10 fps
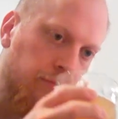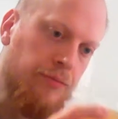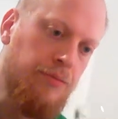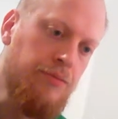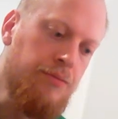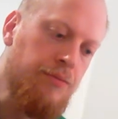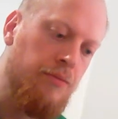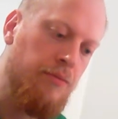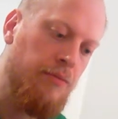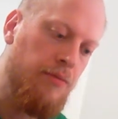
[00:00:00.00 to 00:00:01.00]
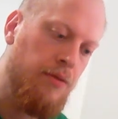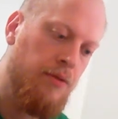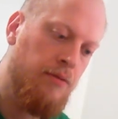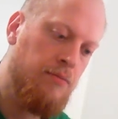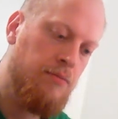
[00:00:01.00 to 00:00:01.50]

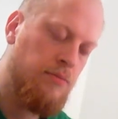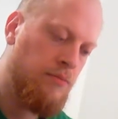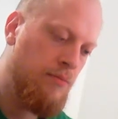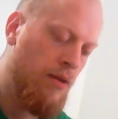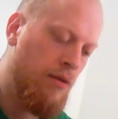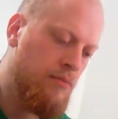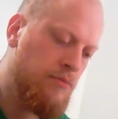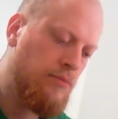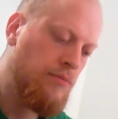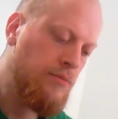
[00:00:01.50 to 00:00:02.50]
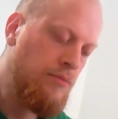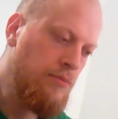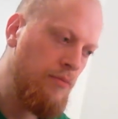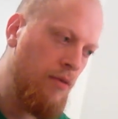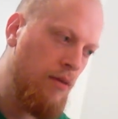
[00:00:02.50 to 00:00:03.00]

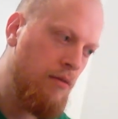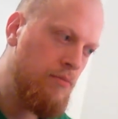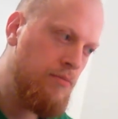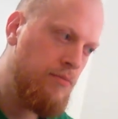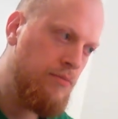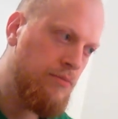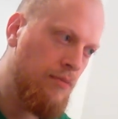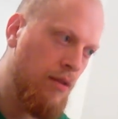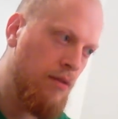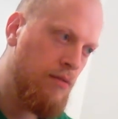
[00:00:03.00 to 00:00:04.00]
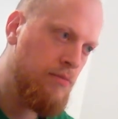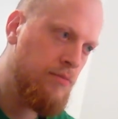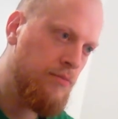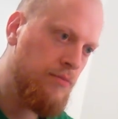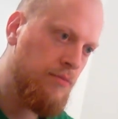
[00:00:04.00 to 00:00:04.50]

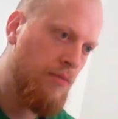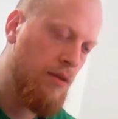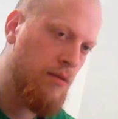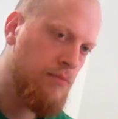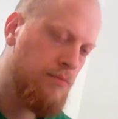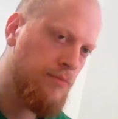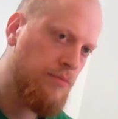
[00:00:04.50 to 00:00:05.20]
(silence)